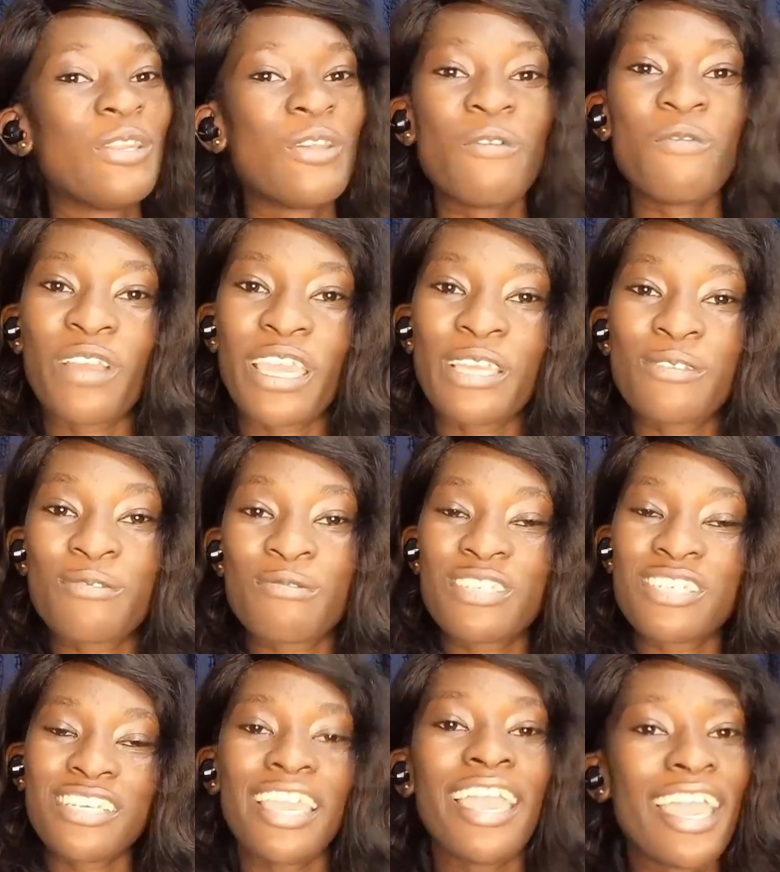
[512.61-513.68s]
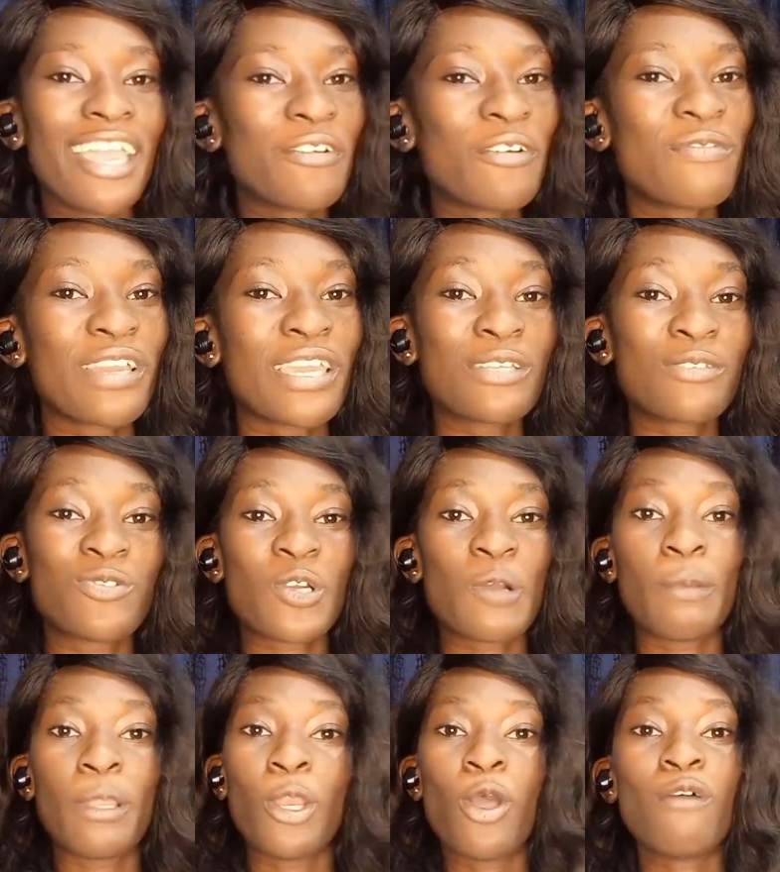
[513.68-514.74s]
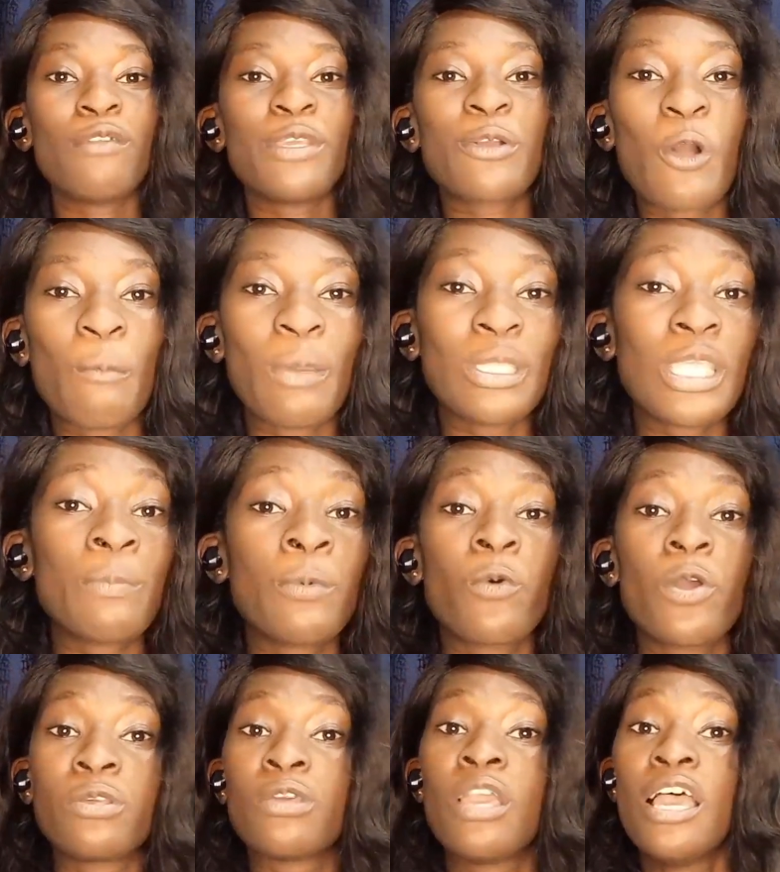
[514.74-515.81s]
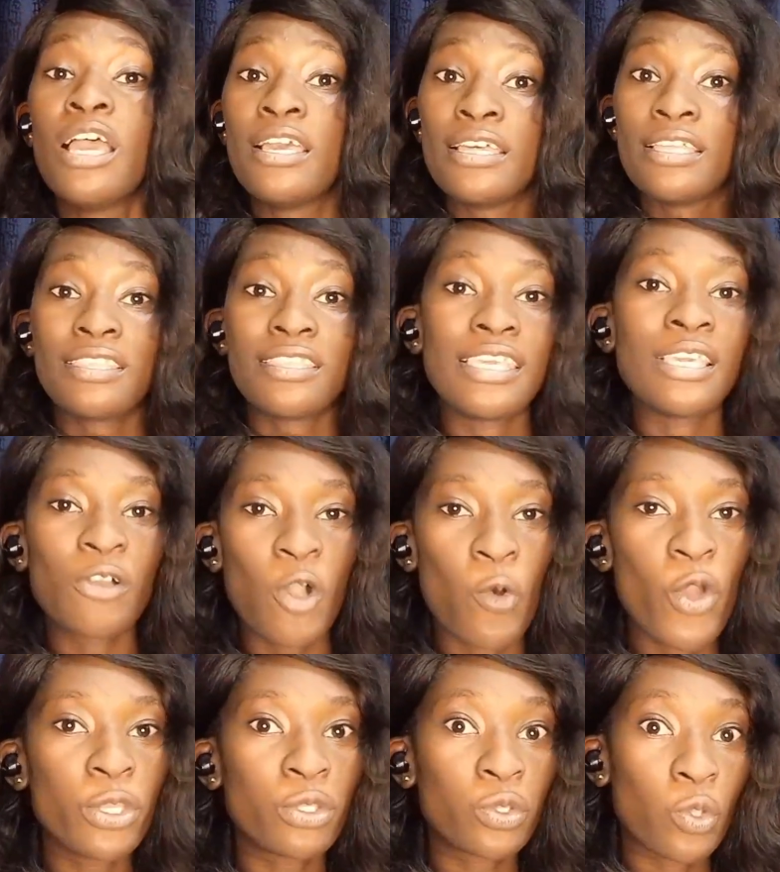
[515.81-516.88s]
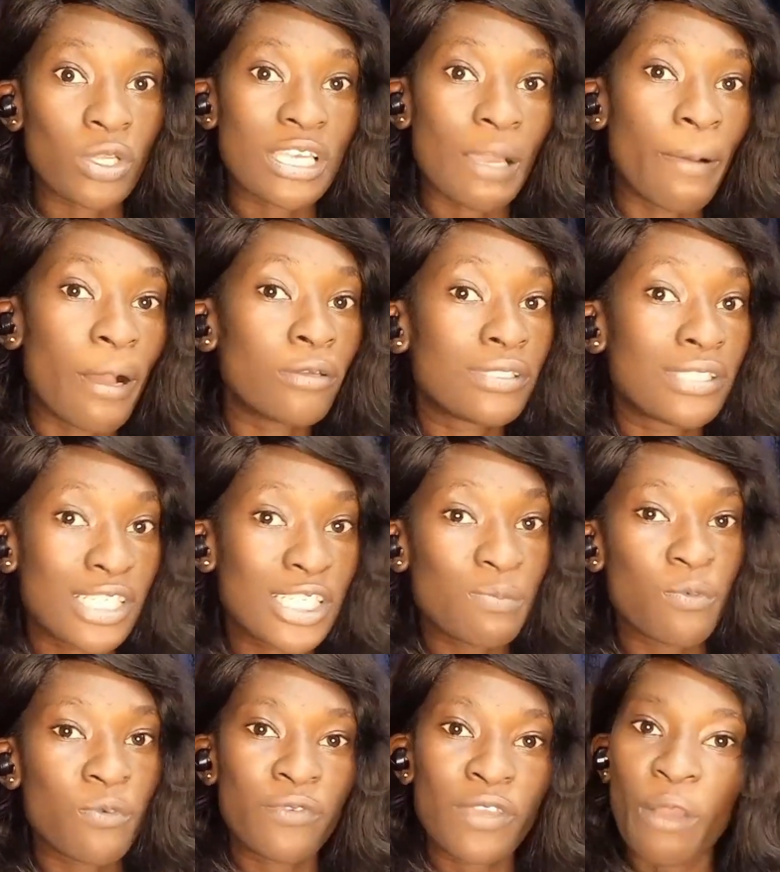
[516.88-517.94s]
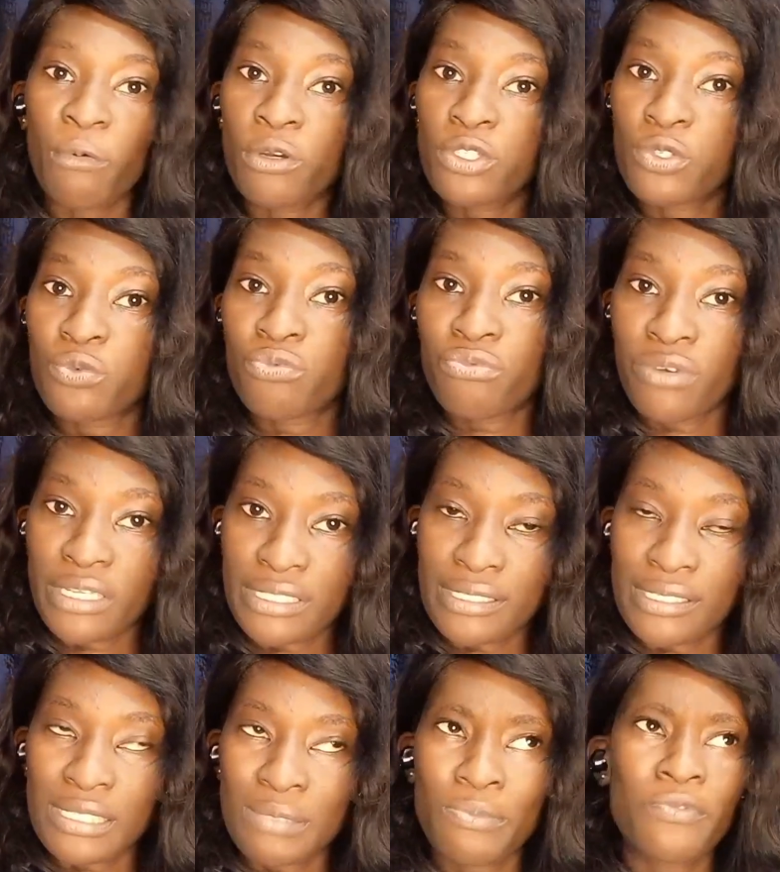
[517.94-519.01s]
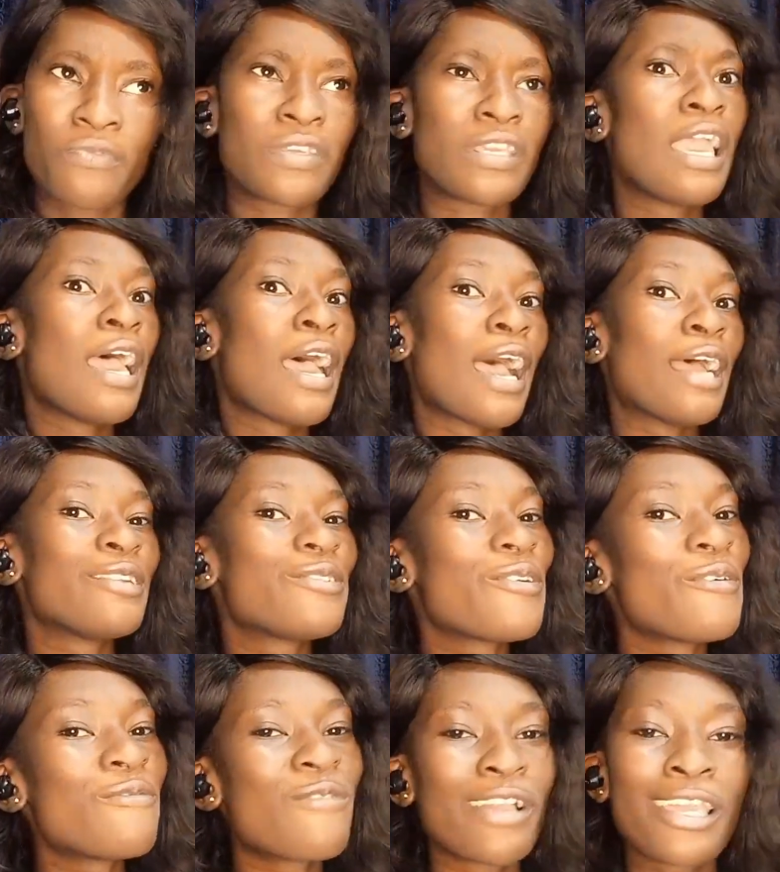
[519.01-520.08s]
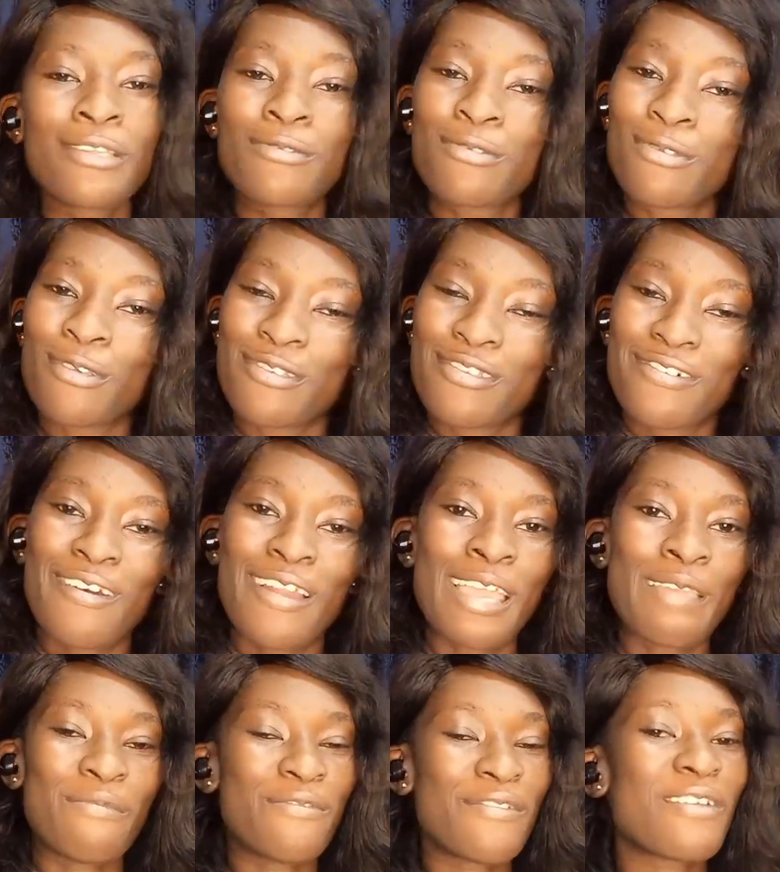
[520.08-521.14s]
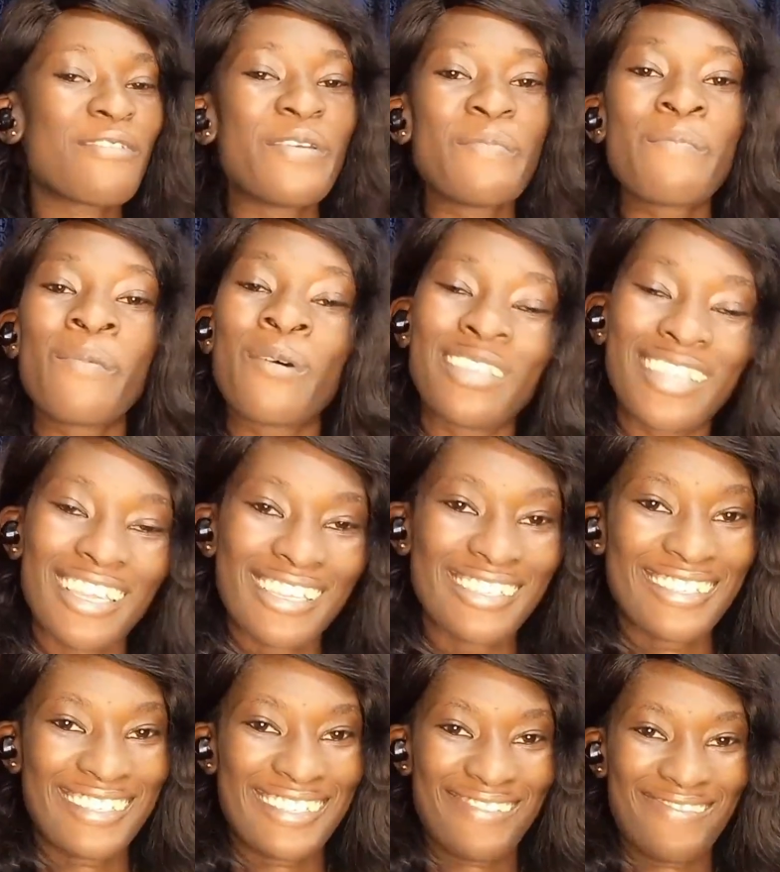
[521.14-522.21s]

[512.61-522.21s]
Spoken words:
Don't forget to share. Don't forget to drop a lovely comment. Tell me what you think or what you thought about this movie and what you rate this movie. And don't forget to subscribe. Very important.